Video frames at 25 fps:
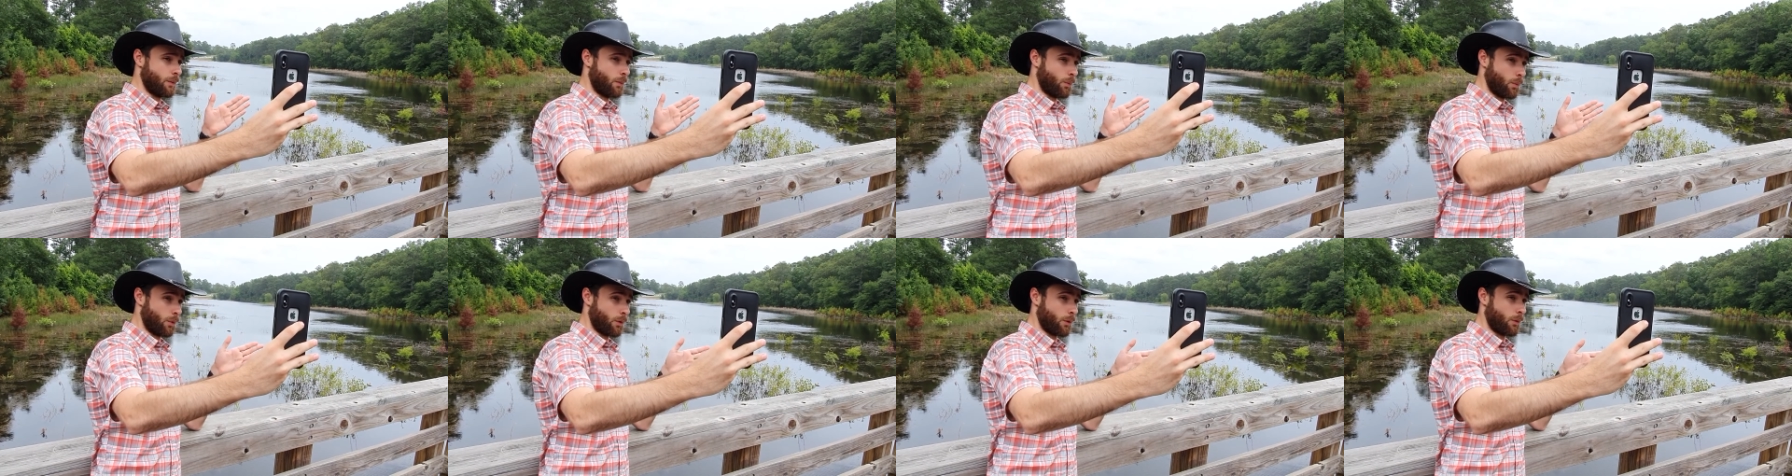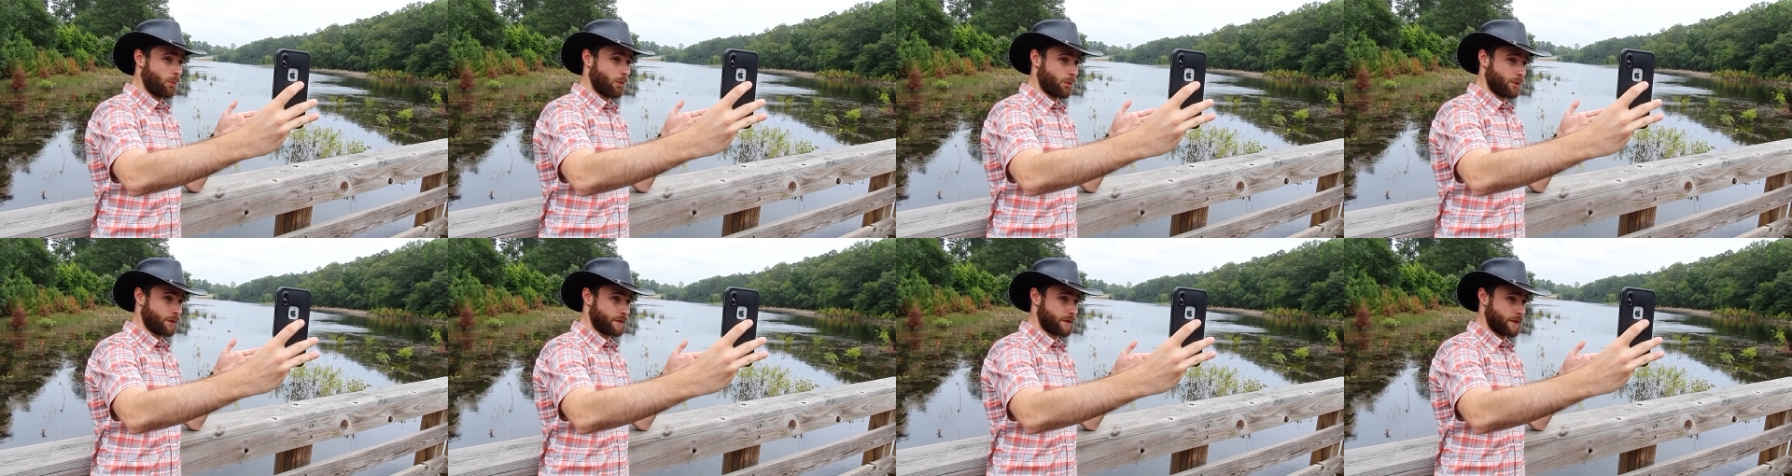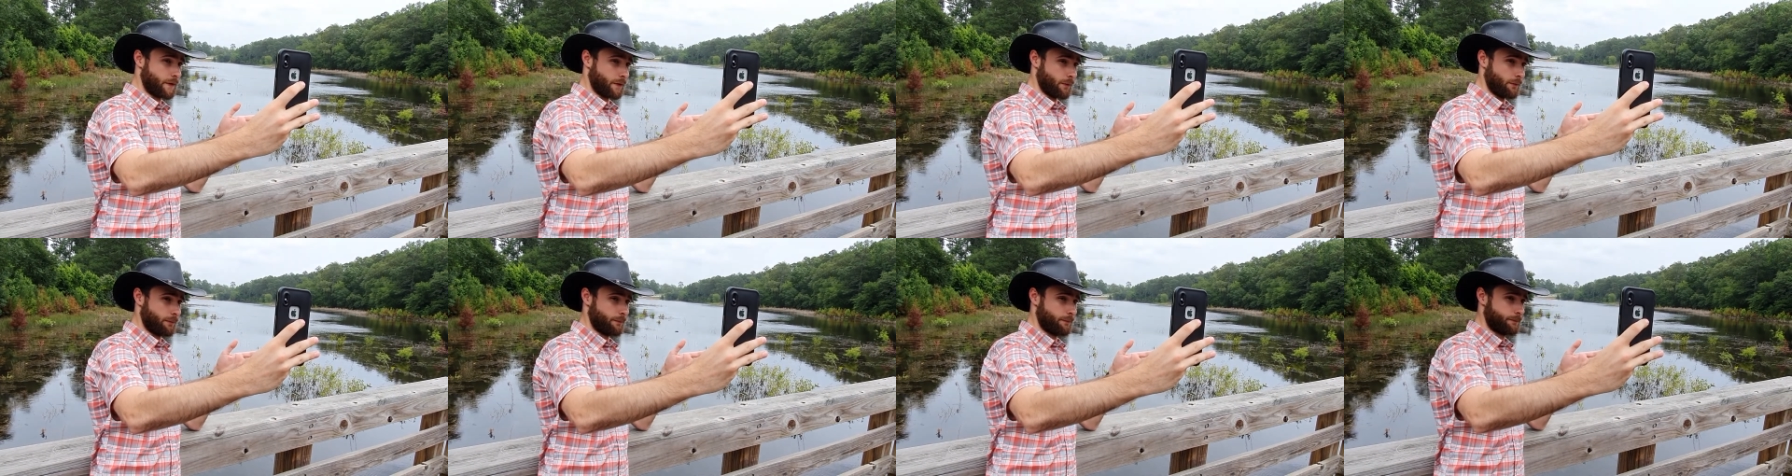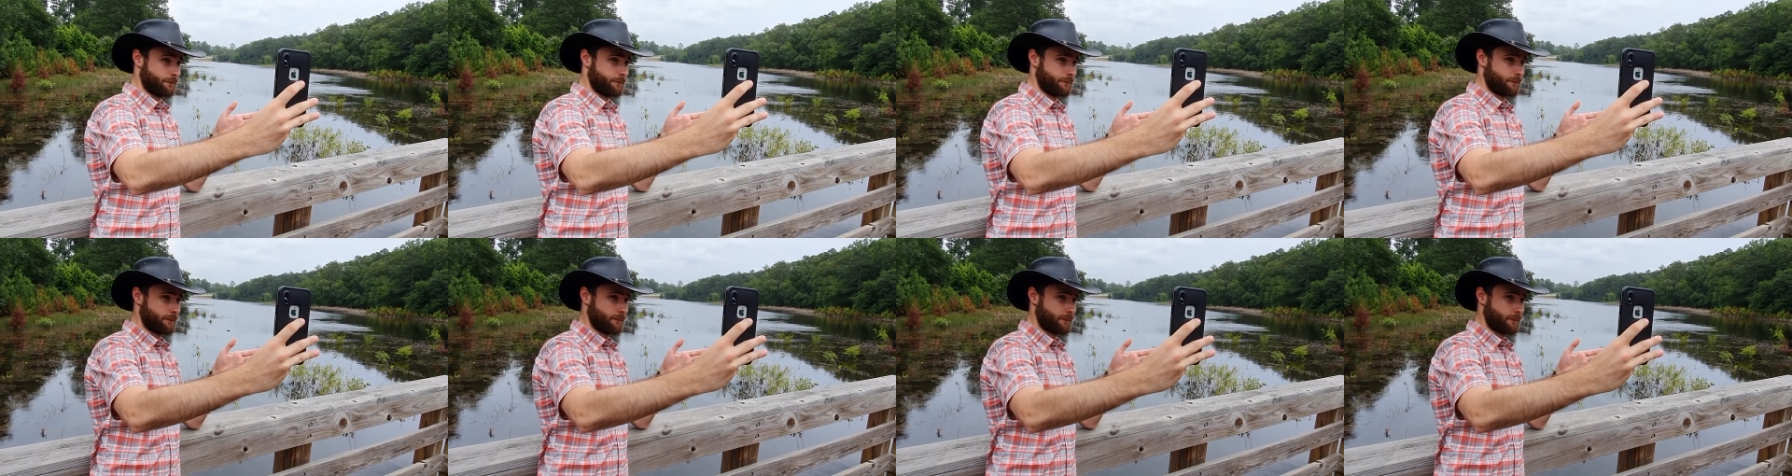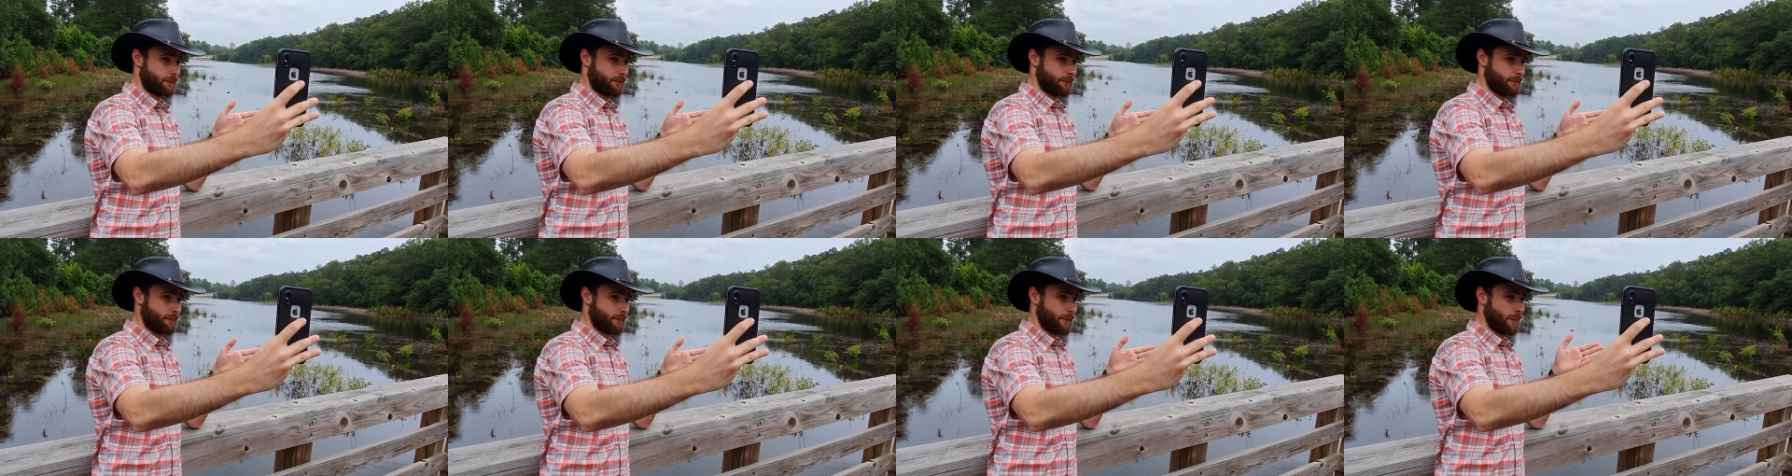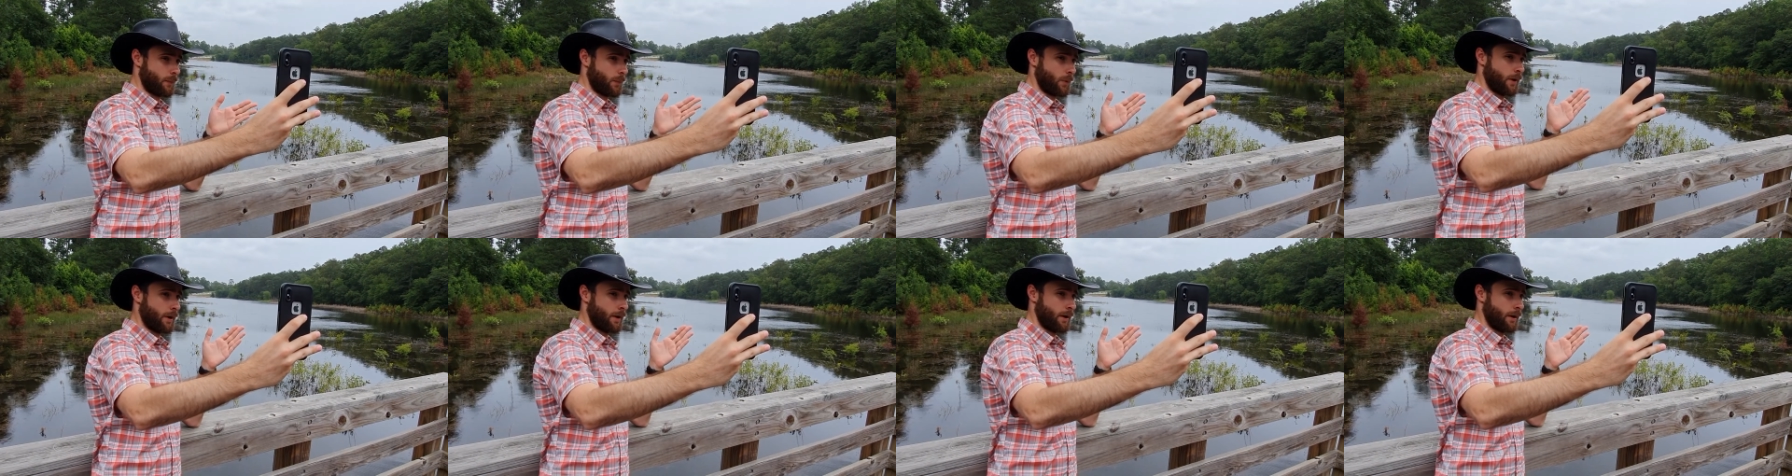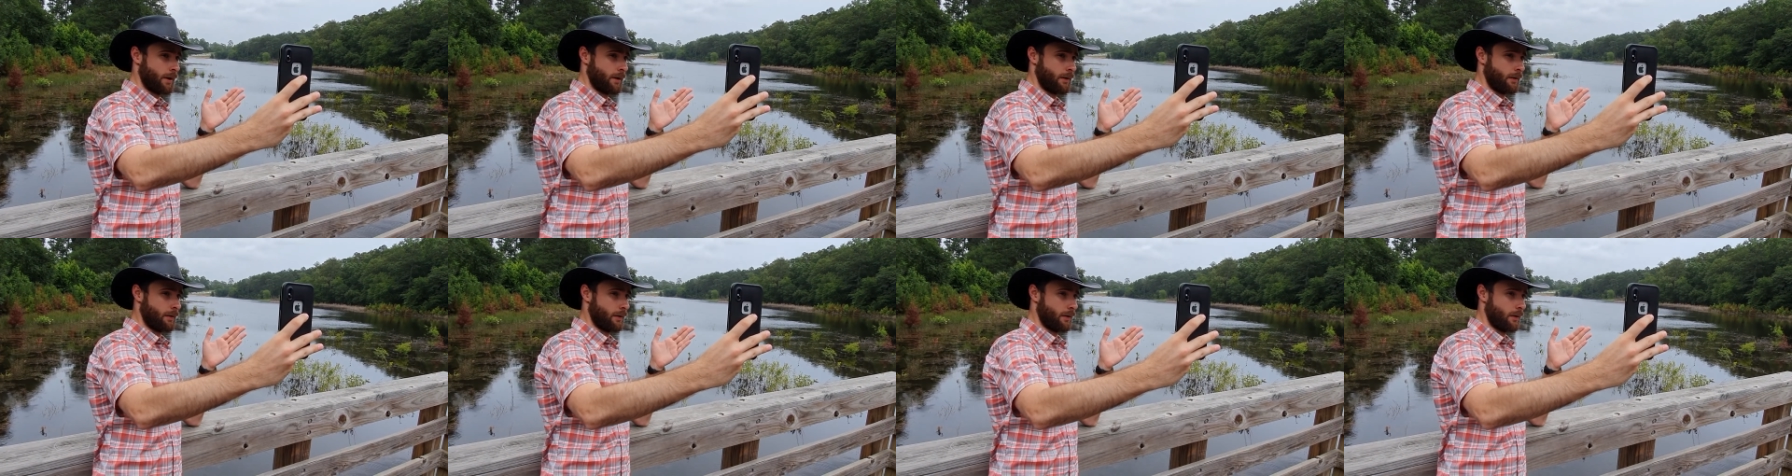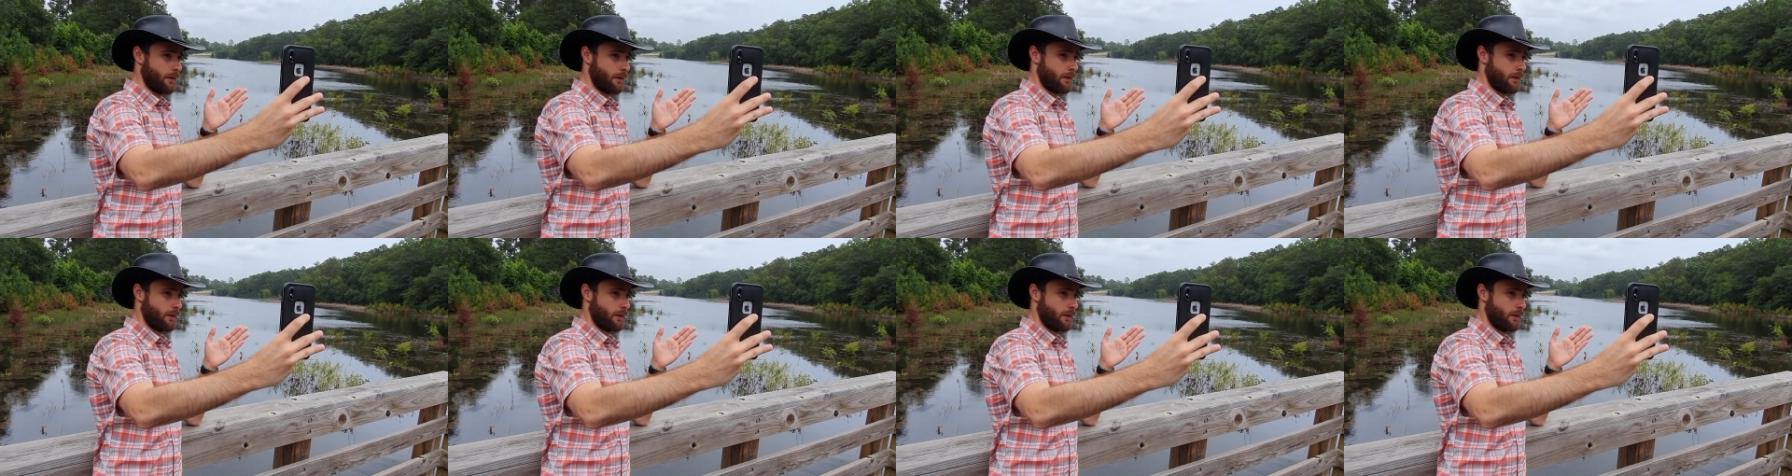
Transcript: World War II, when